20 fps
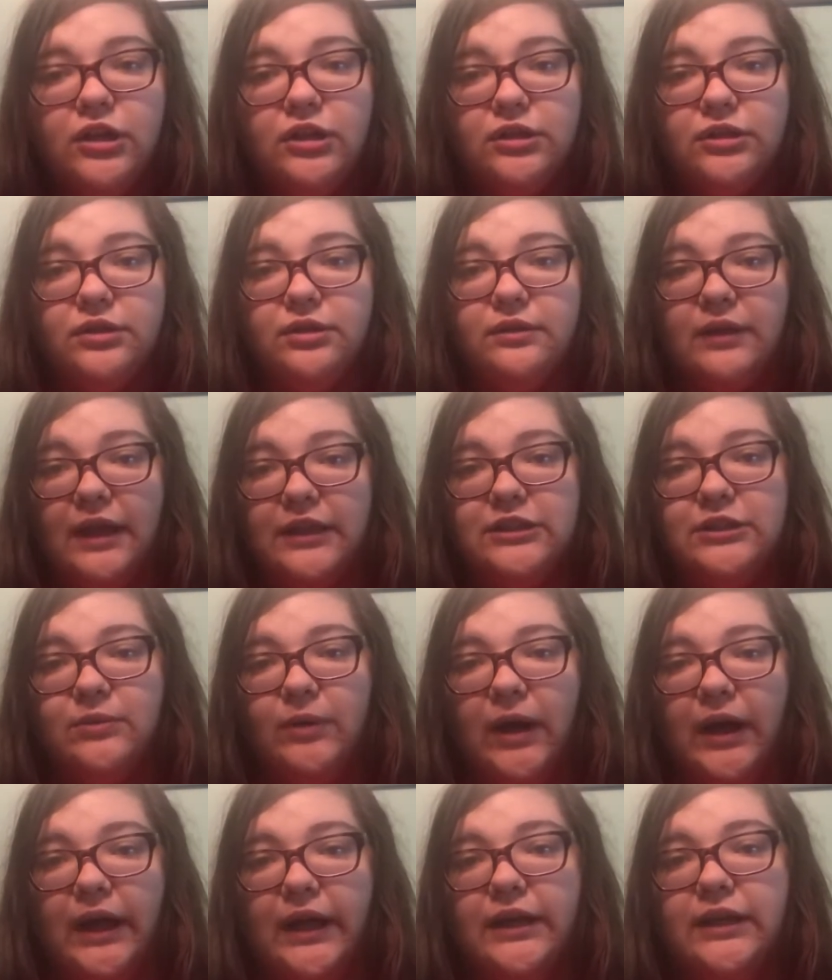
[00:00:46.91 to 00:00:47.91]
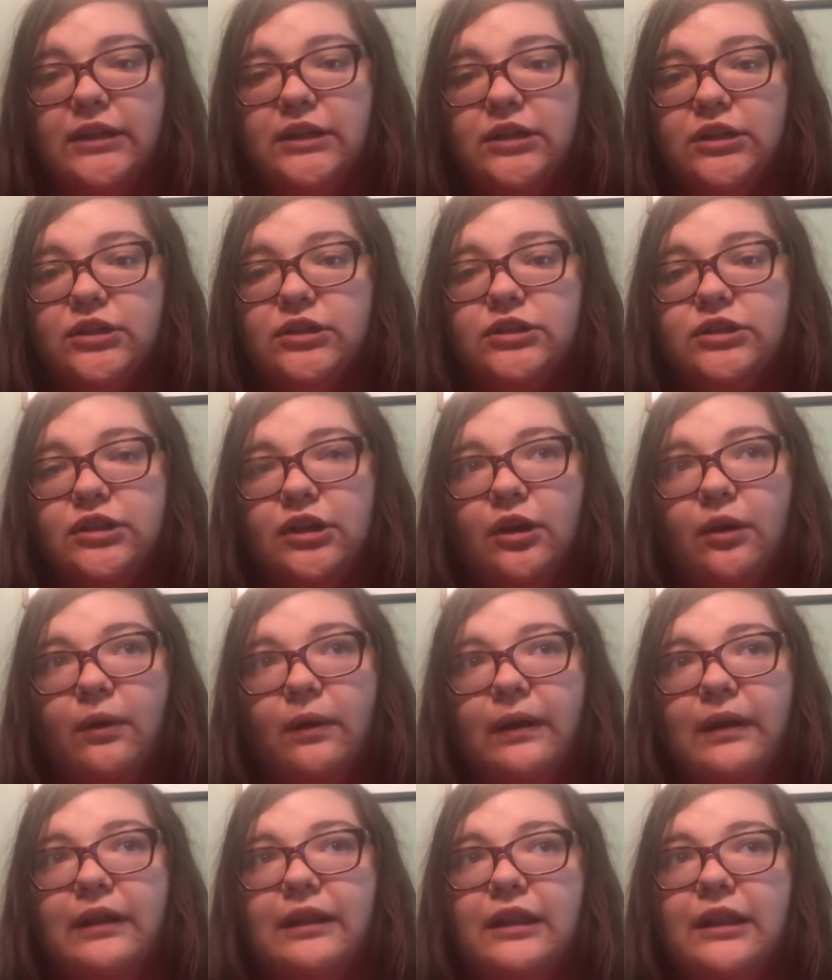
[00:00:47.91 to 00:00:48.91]
So that's why.
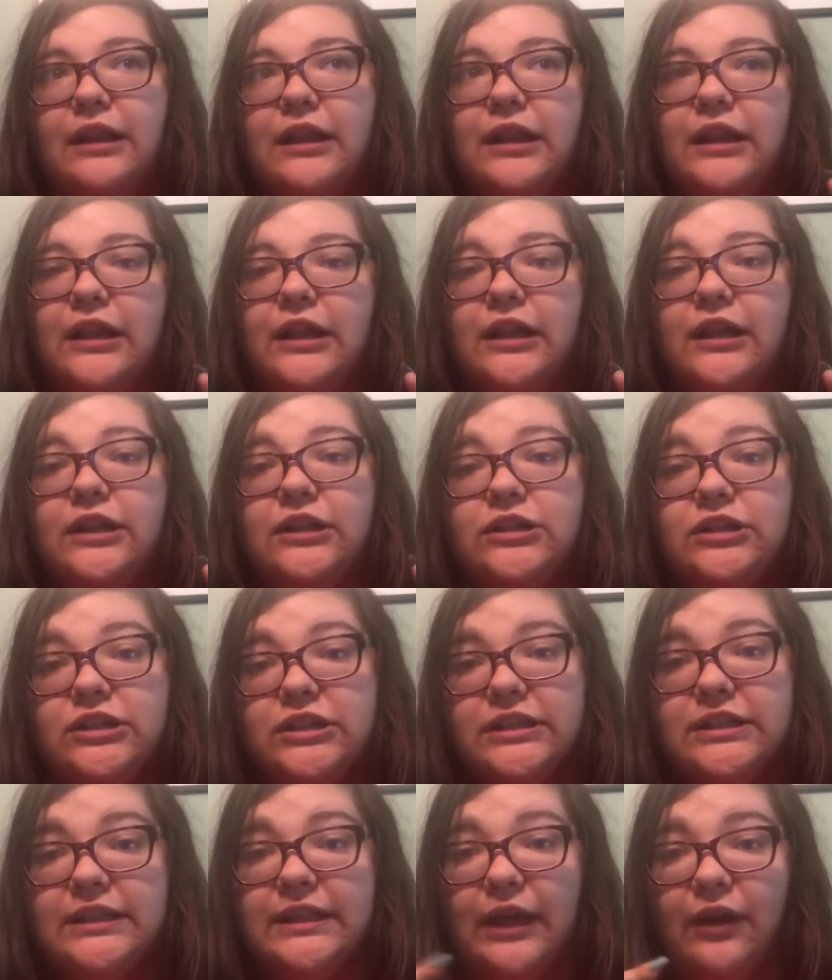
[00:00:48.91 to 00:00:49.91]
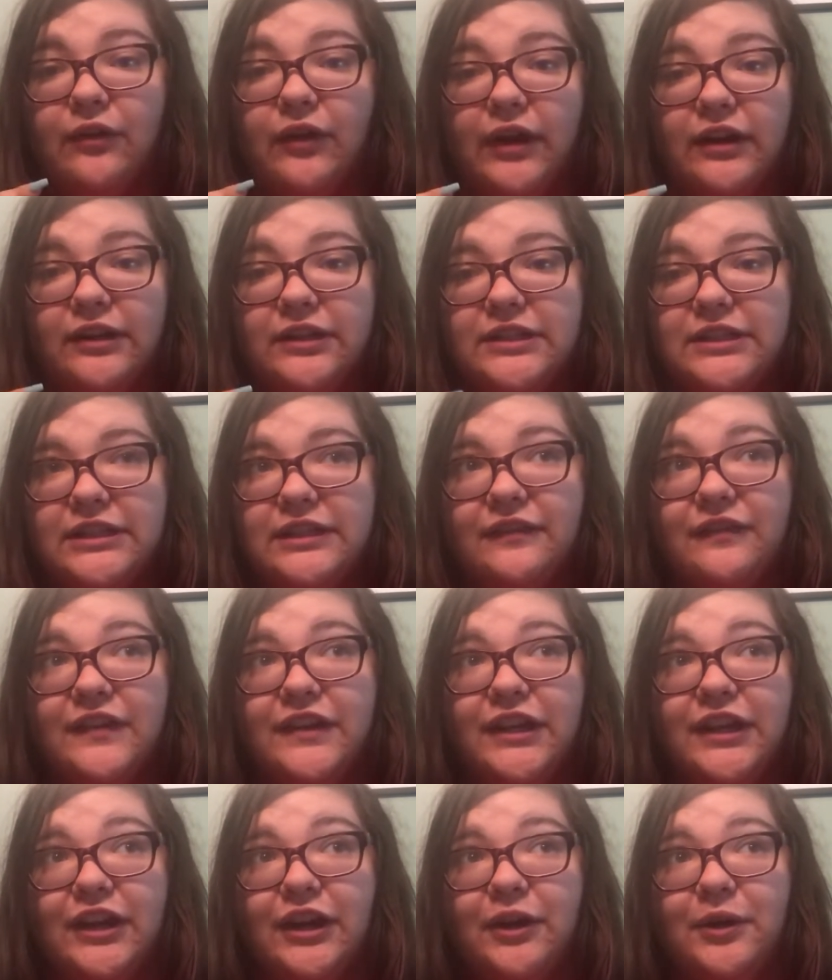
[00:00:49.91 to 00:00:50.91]
So let's just get right onto the
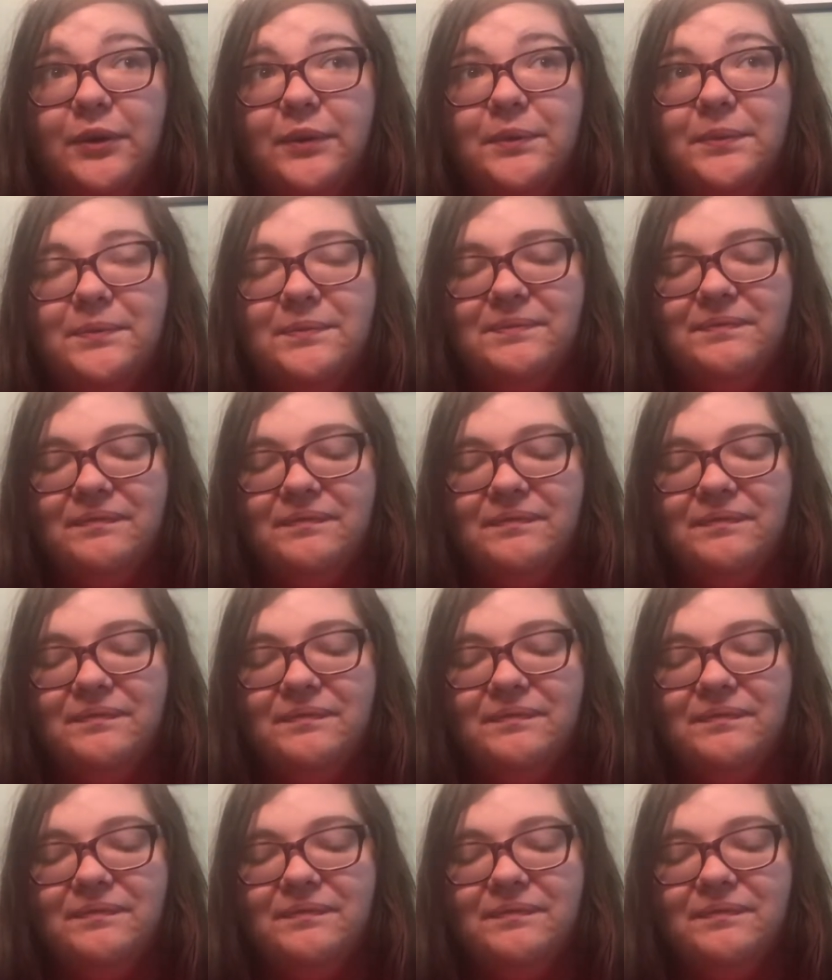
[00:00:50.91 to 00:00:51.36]
video.